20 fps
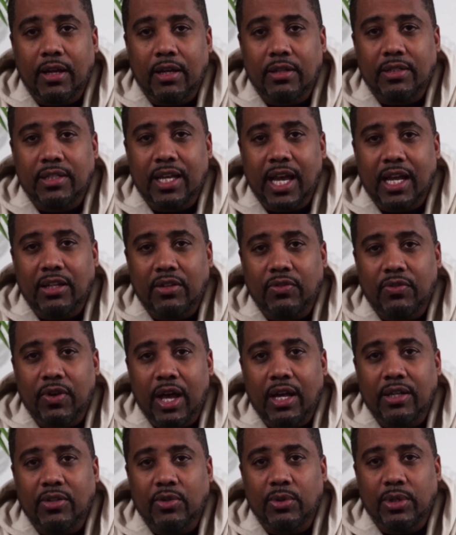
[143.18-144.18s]

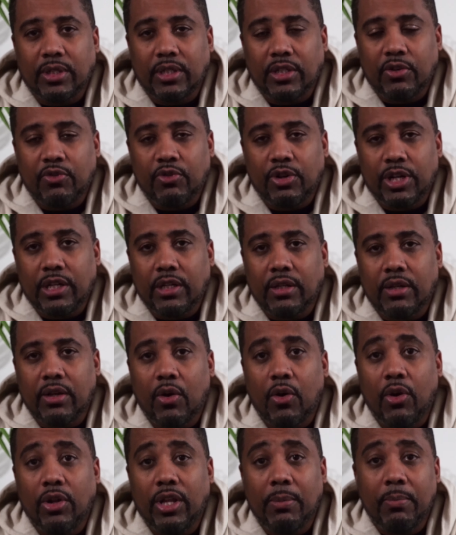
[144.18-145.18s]
satisfied to a degree,
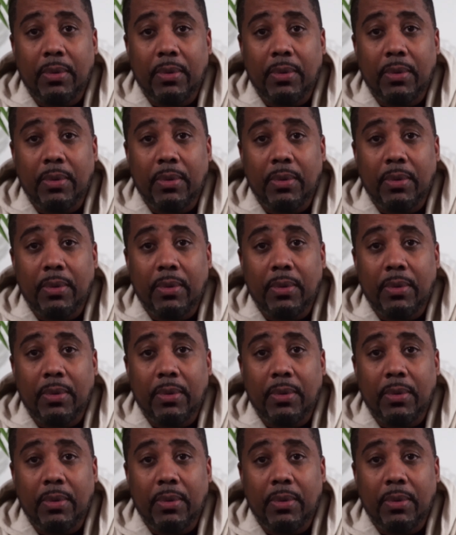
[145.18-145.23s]
or they